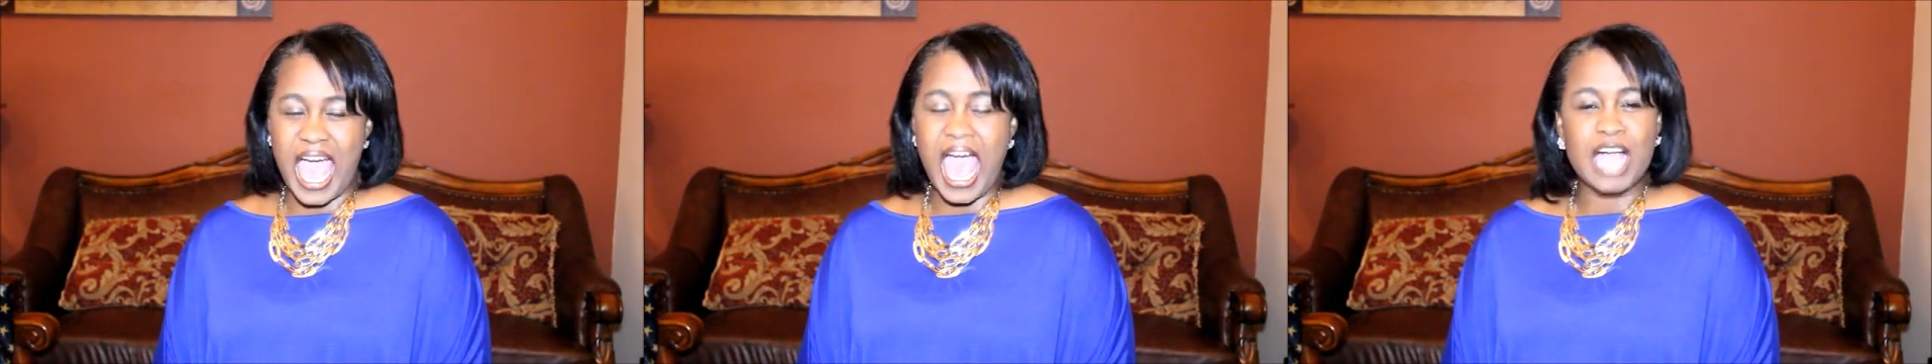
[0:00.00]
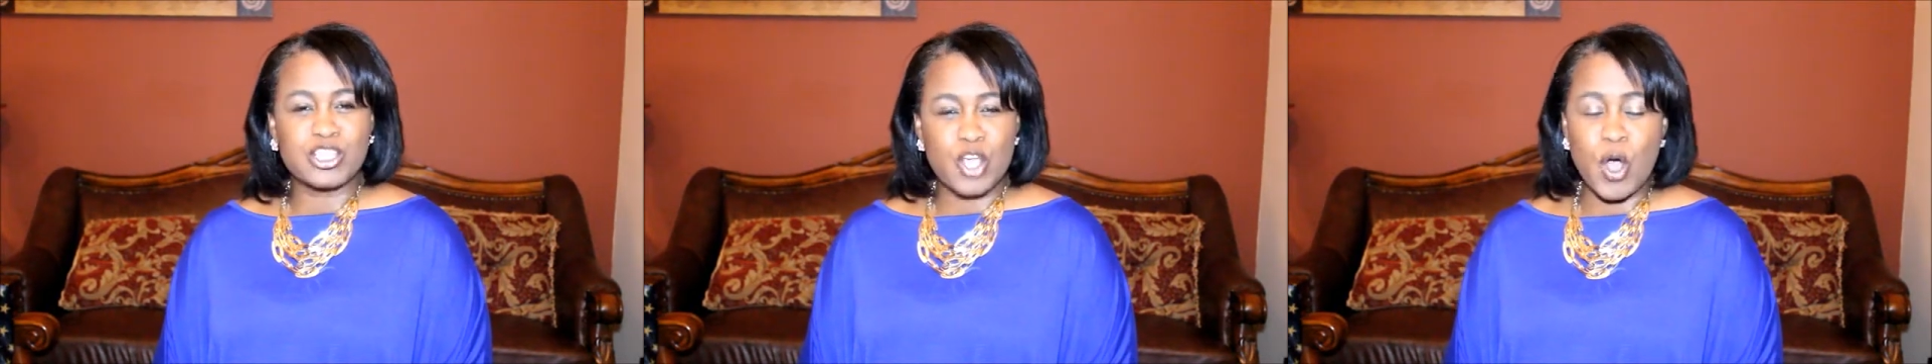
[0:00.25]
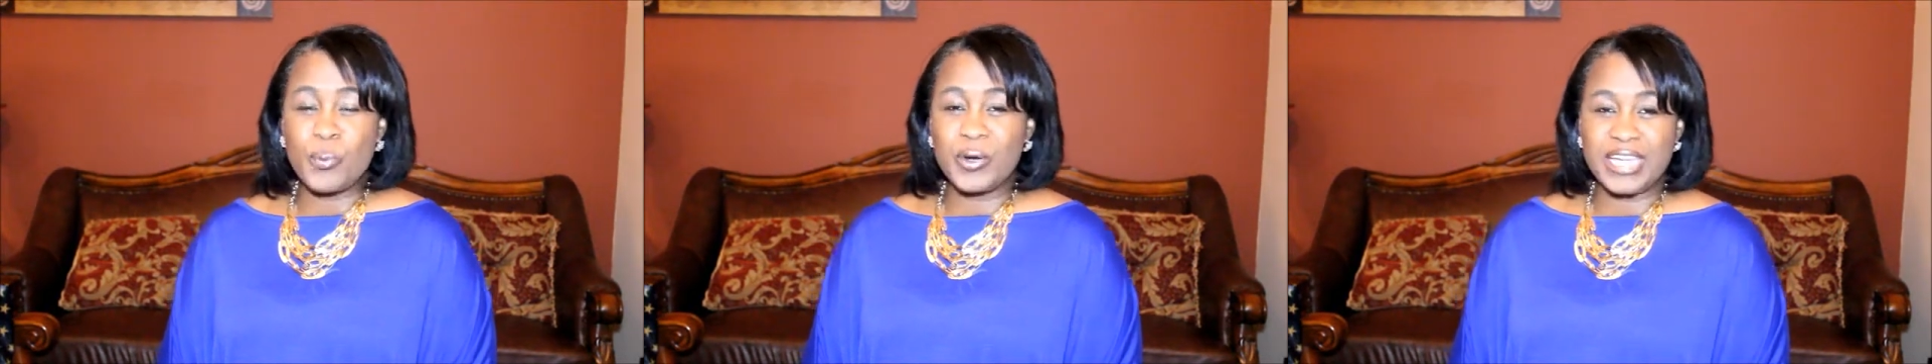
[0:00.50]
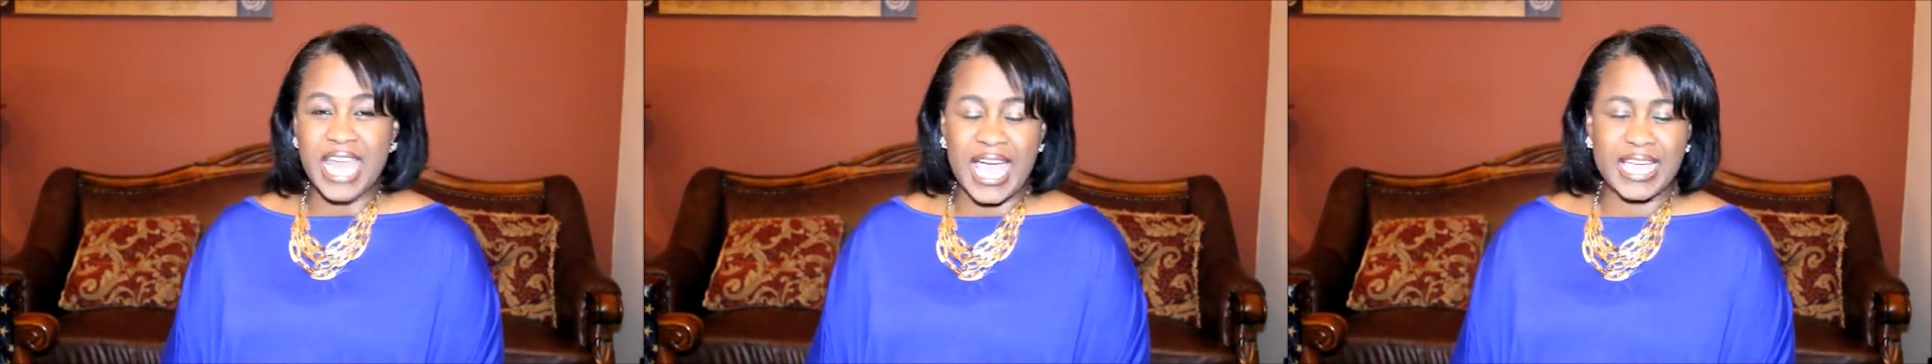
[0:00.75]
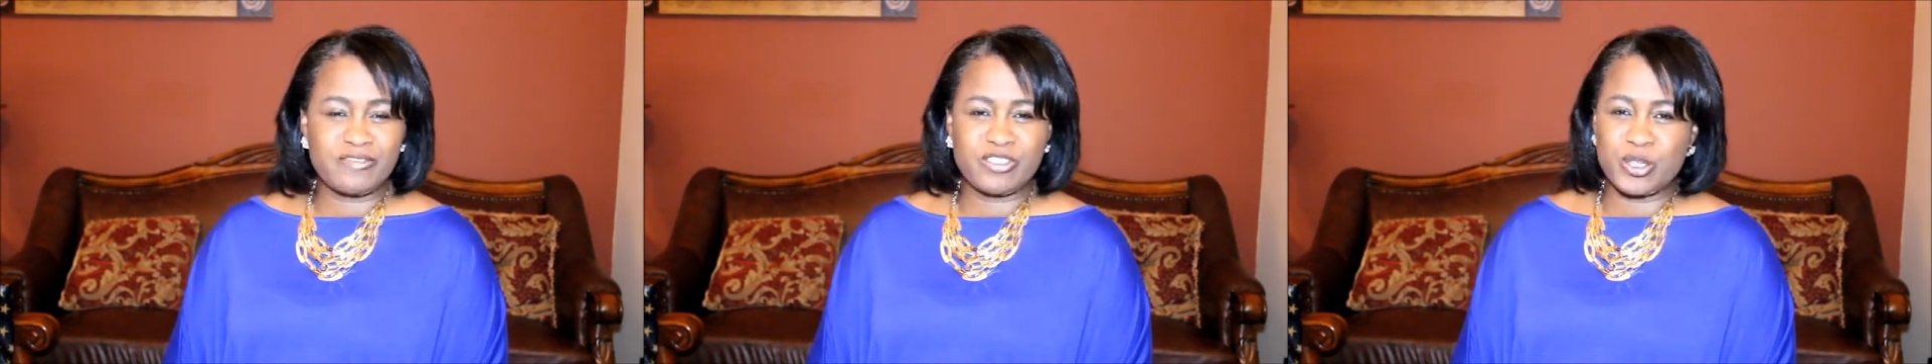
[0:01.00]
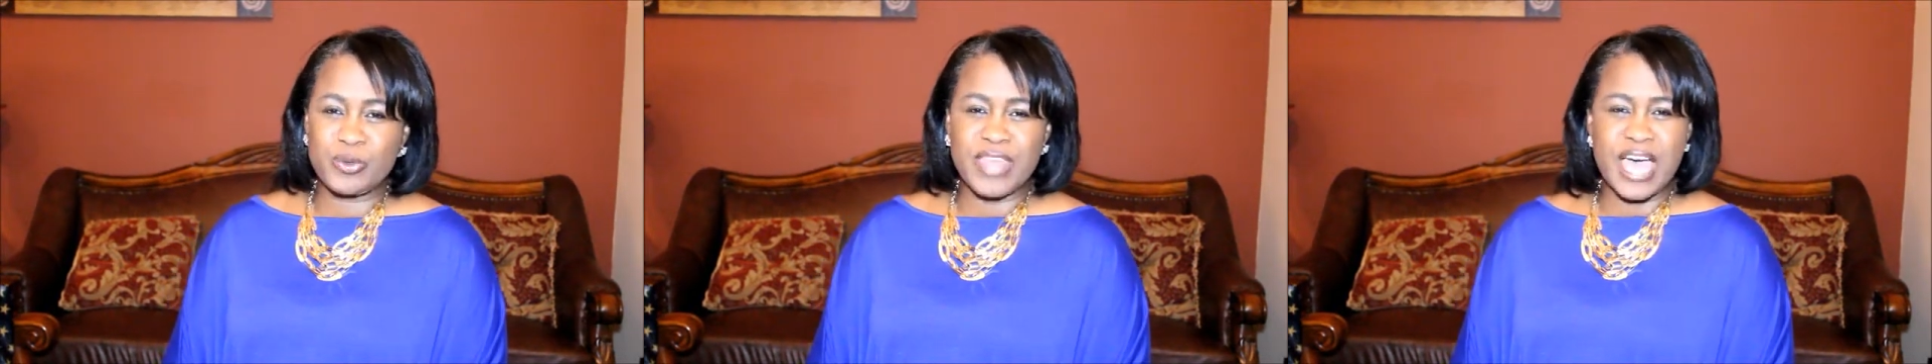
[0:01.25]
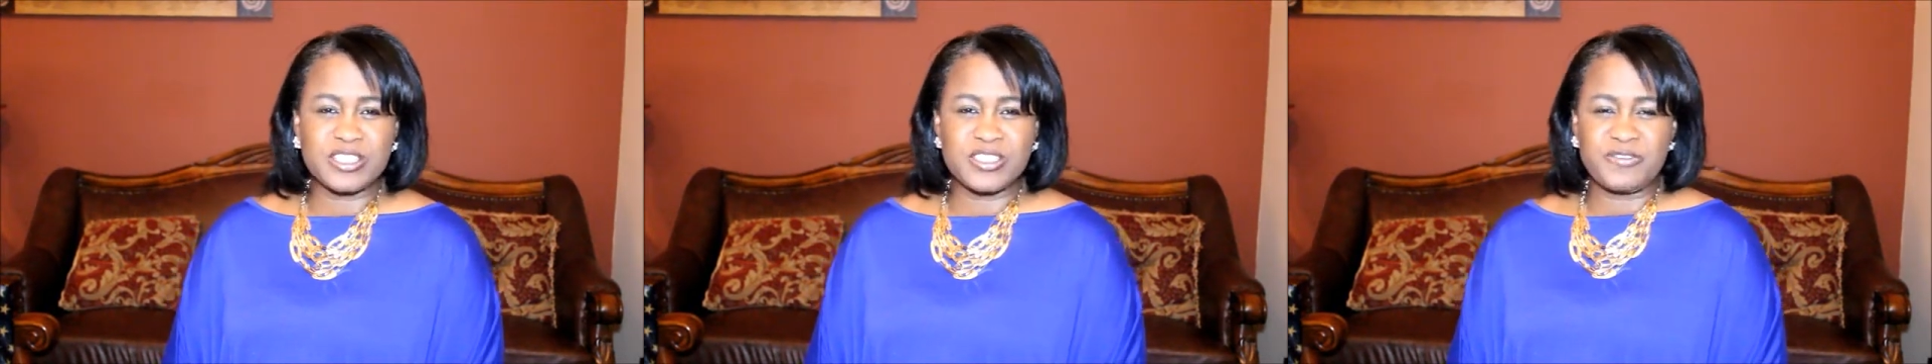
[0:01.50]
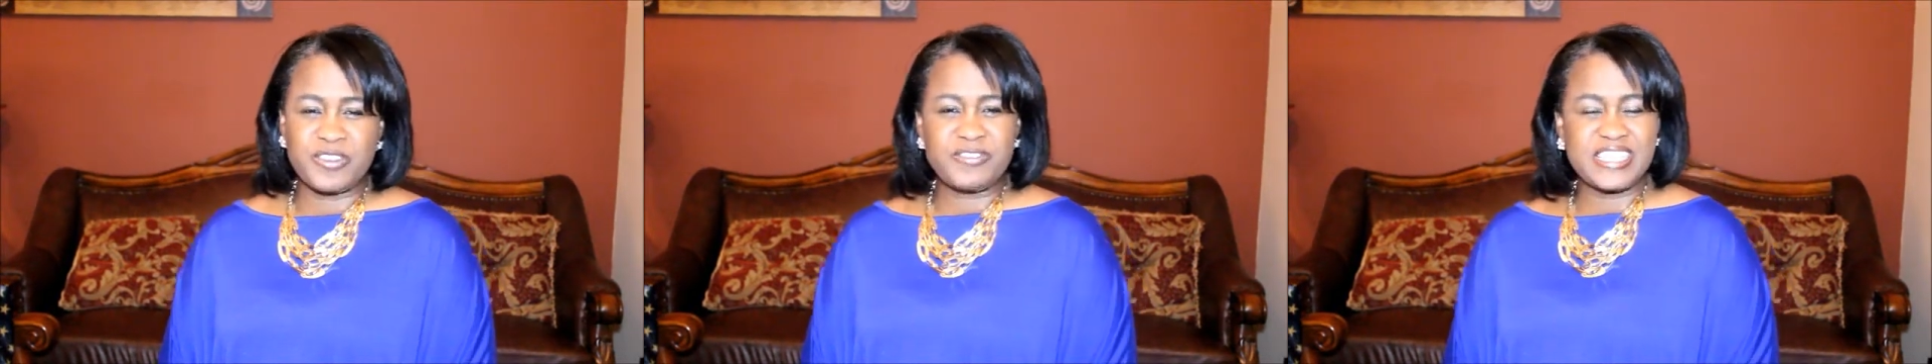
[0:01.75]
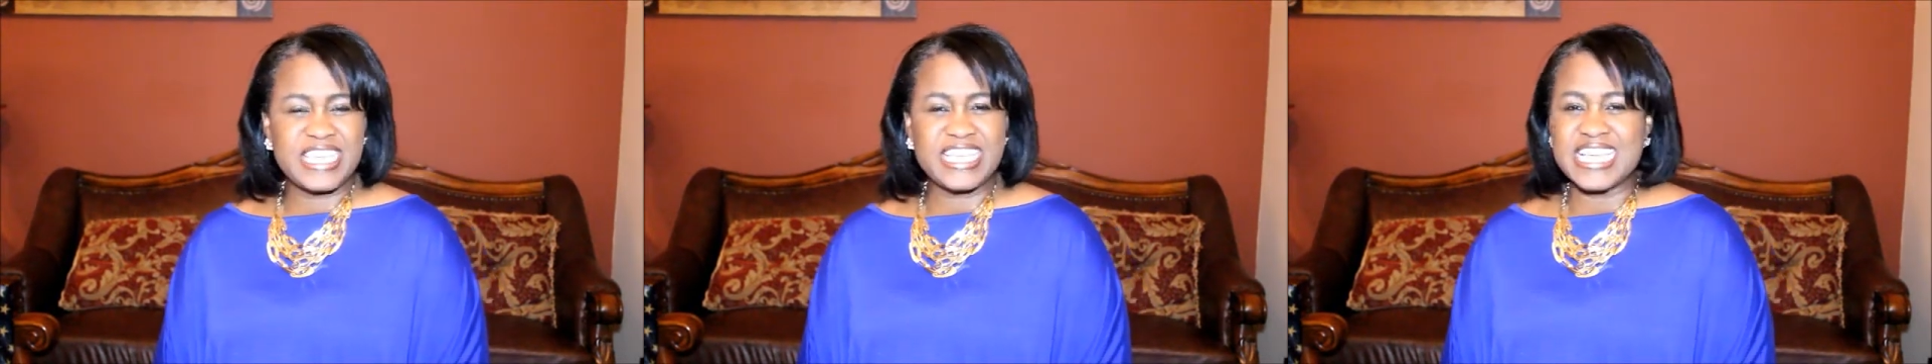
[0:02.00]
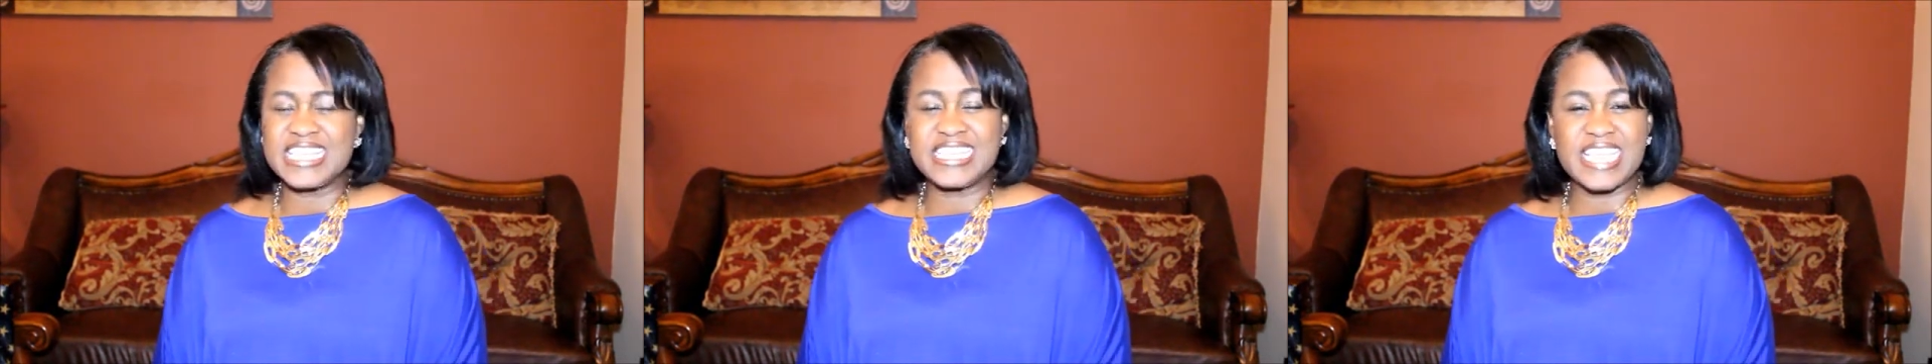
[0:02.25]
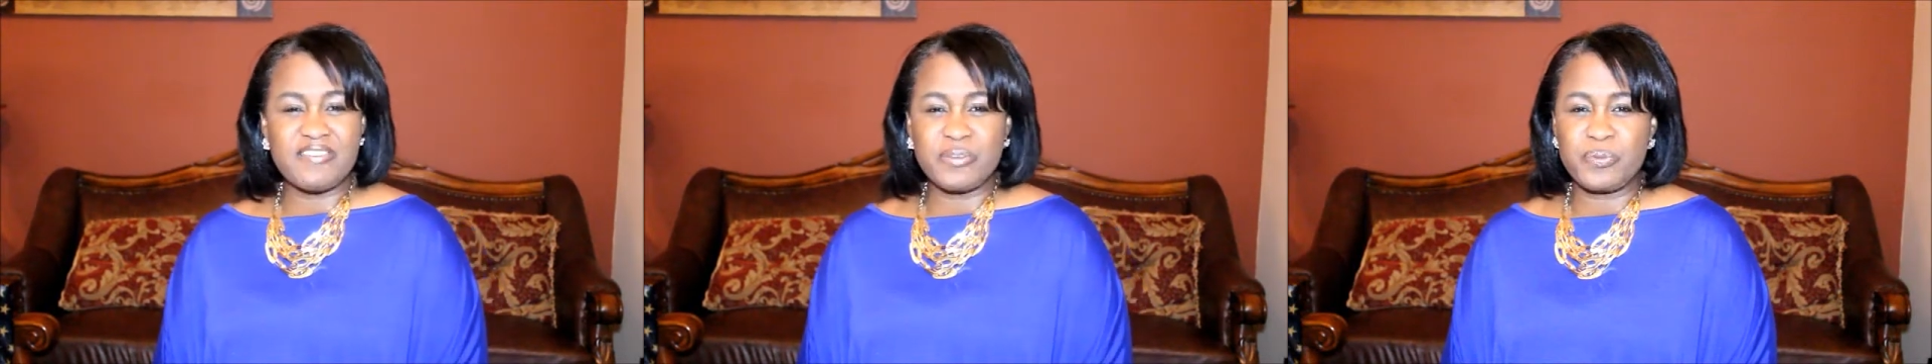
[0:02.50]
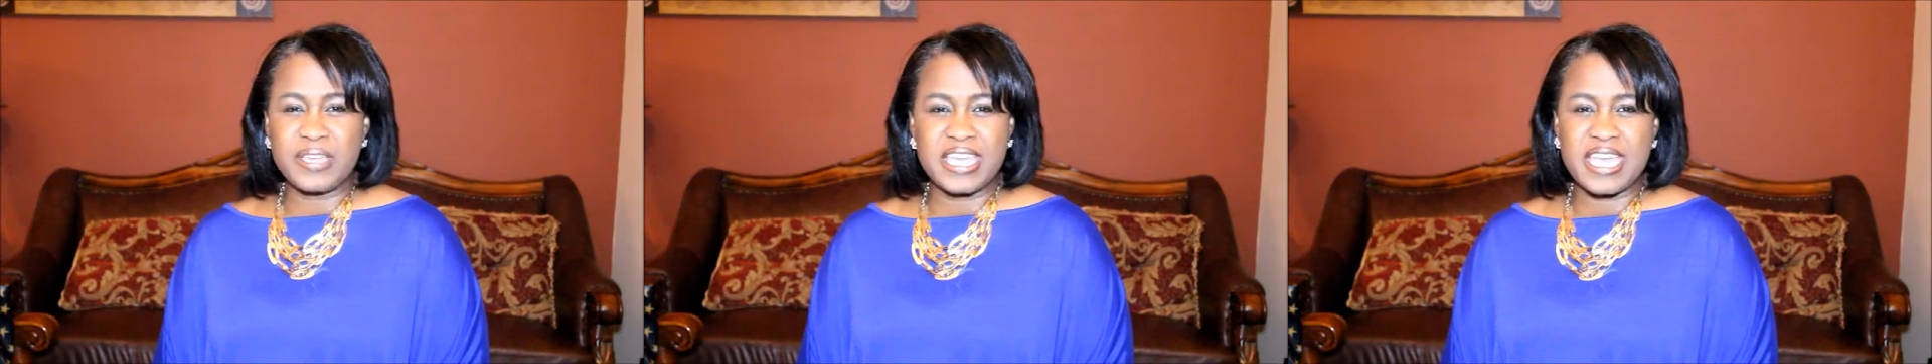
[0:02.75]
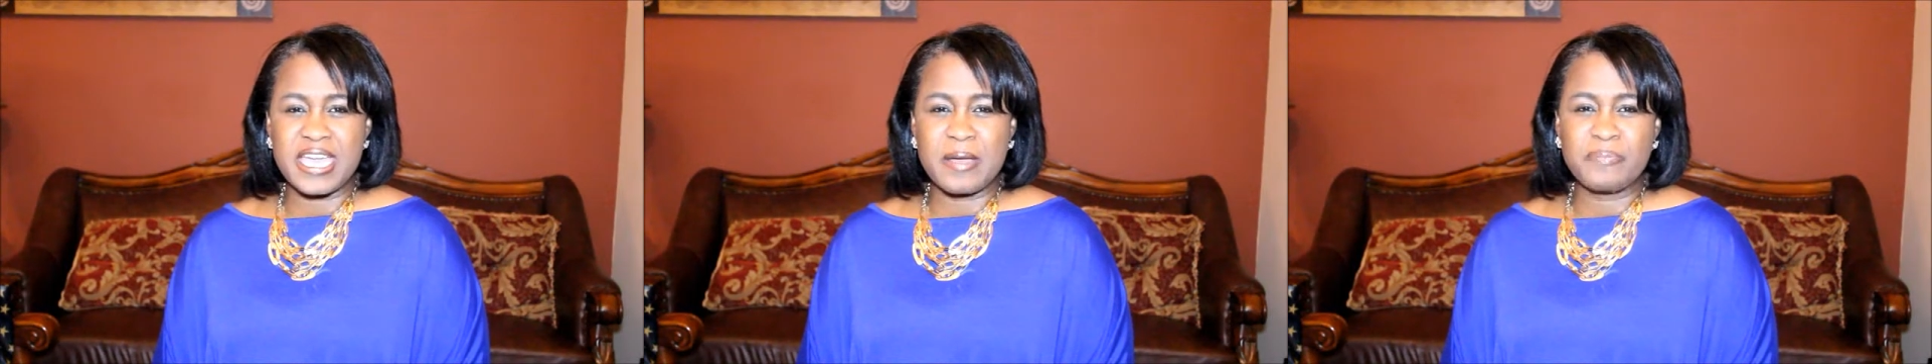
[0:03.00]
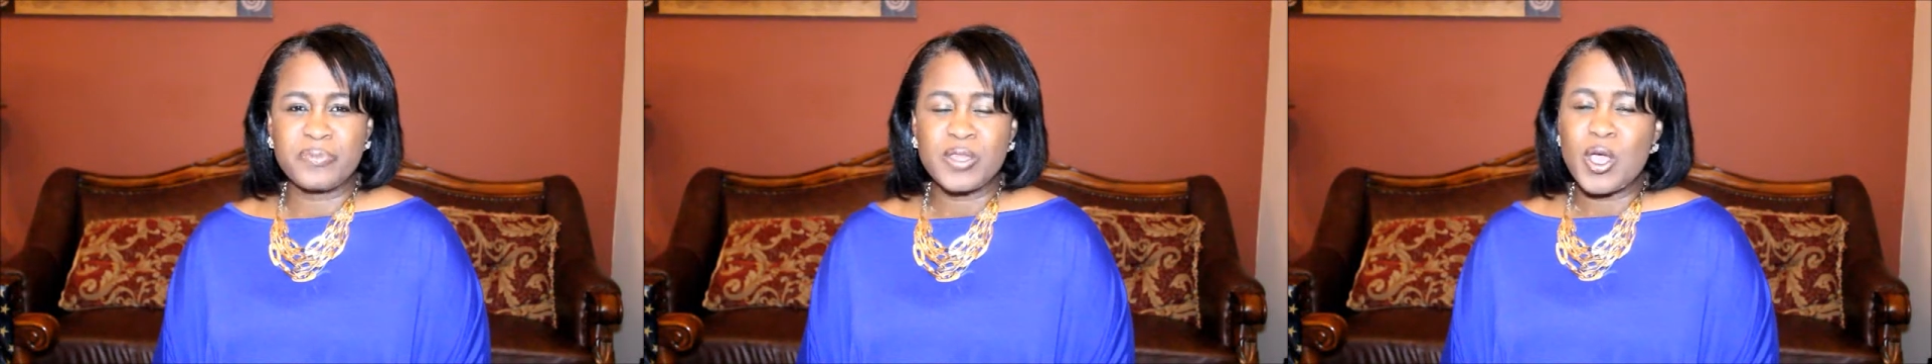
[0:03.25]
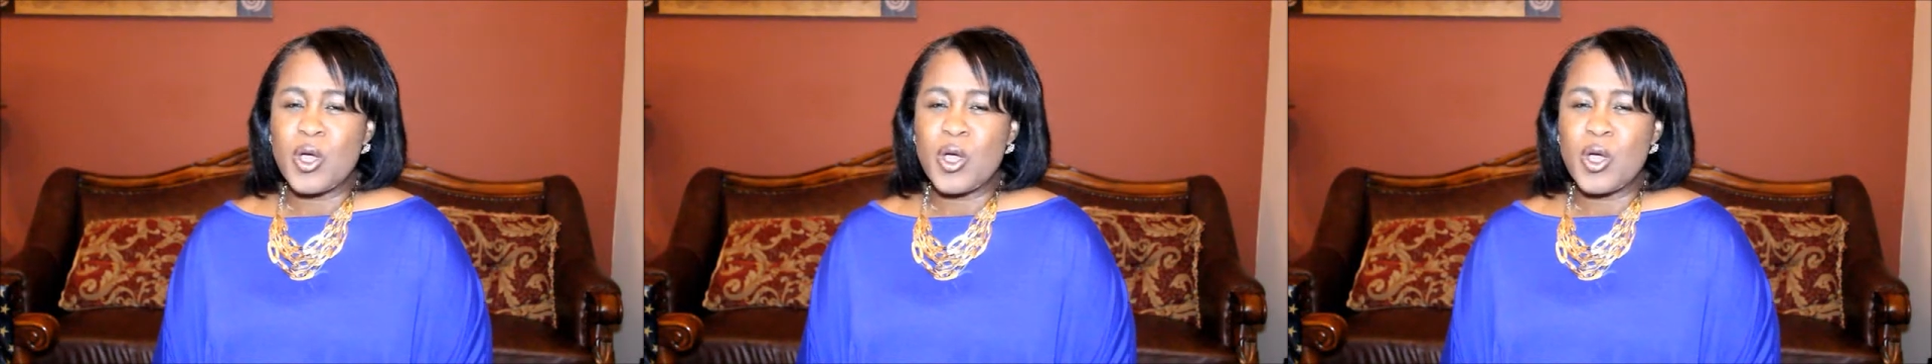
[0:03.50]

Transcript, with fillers: October 9th, 2015 at 7 p.m.,